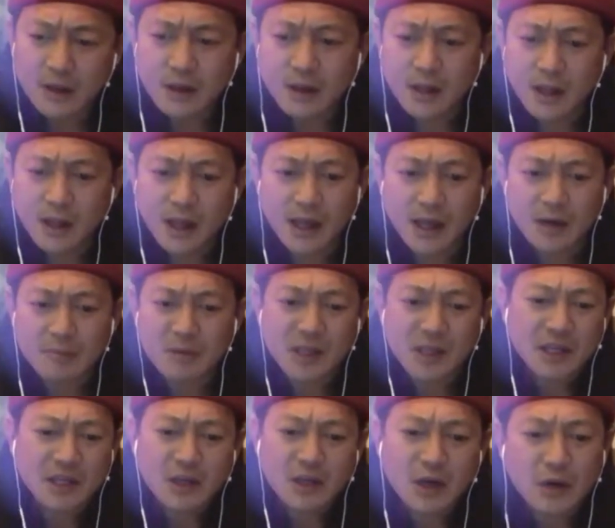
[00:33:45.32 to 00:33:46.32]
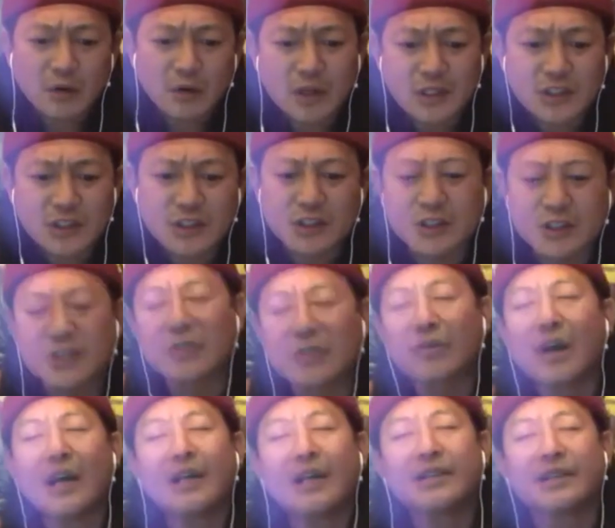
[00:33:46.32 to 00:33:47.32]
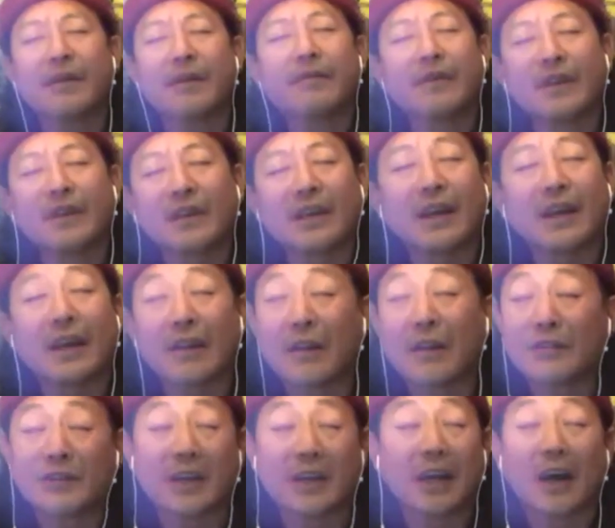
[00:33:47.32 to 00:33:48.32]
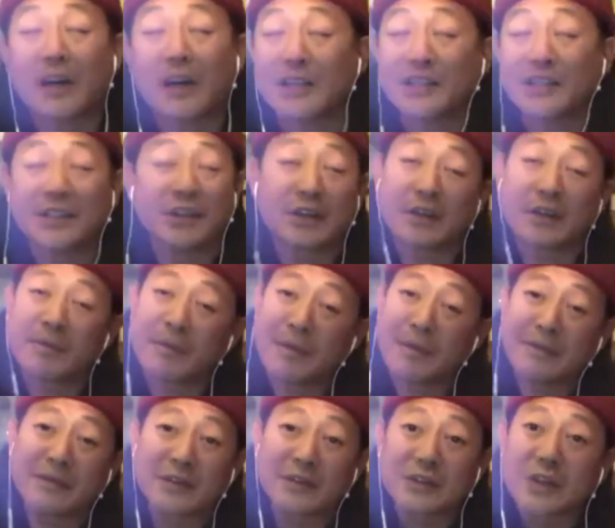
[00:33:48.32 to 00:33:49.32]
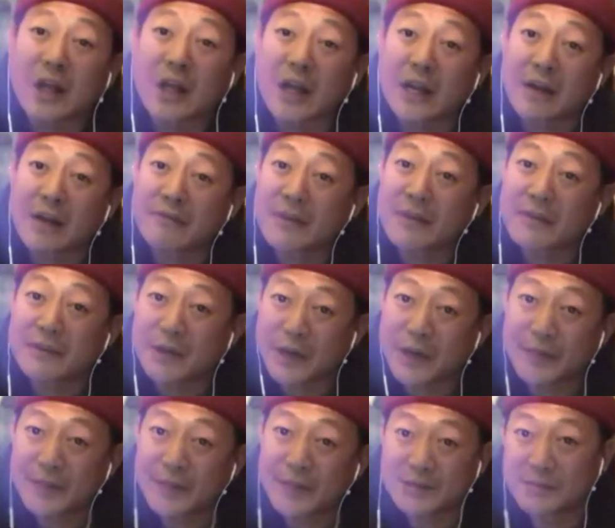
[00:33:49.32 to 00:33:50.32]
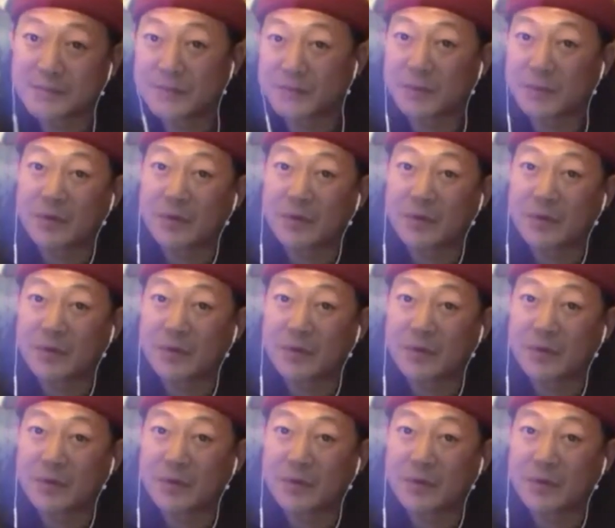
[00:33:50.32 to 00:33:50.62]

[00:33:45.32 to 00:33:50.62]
And I'm like, yo, let's just try something together. I was like, honestly, you're going to be my first client. I've never done this before.